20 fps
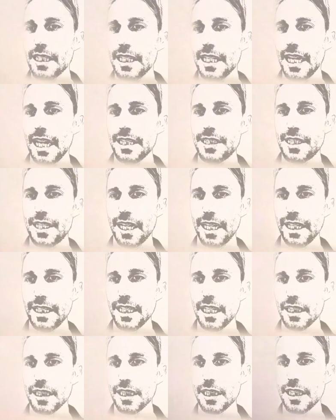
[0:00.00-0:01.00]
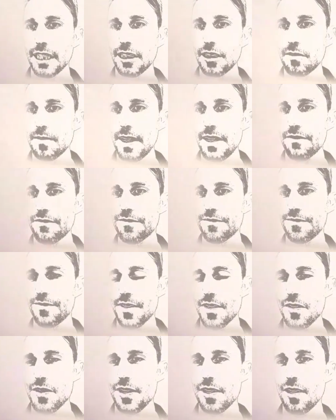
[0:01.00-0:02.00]
It's getting a little bit
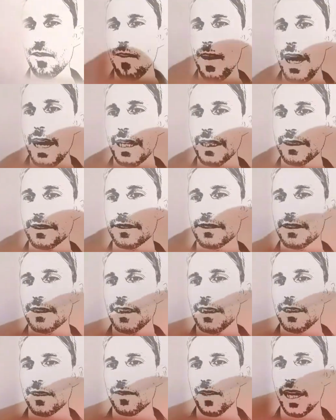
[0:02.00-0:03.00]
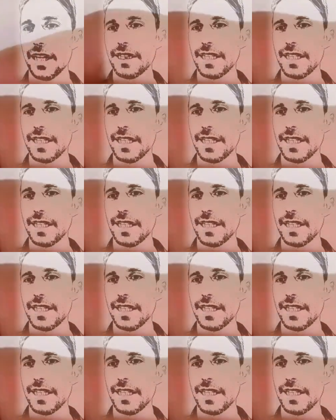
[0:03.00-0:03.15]
further away, right? At